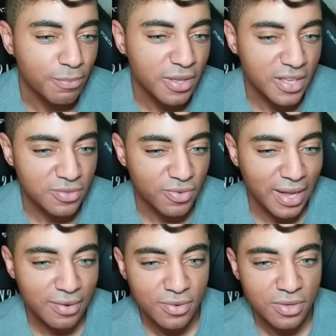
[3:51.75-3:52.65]

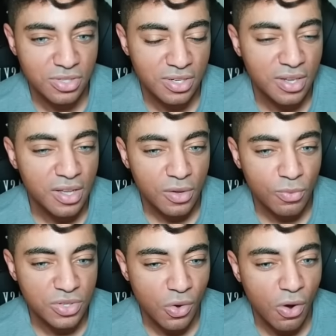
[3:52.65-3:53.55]
PS5 version
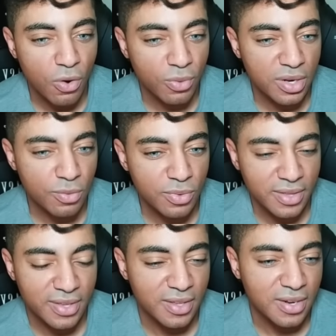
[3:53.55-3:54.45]
was already
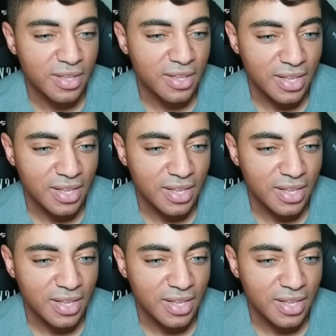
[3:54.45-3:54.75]
really good.